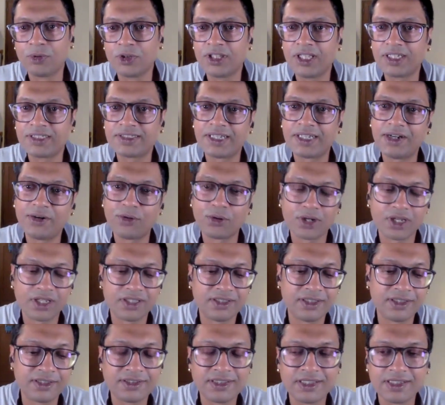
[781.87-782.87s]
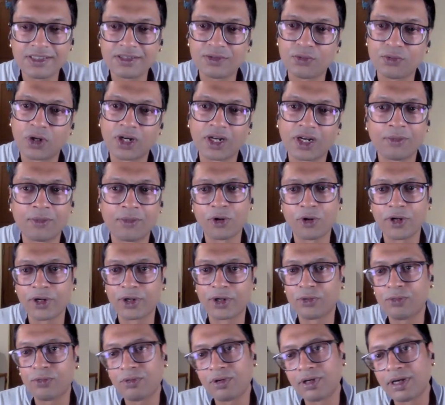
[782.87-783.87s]
So the Buddha said, okay, this what
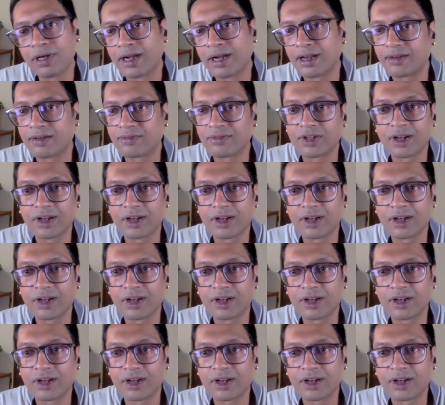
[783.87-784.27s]
I'm going to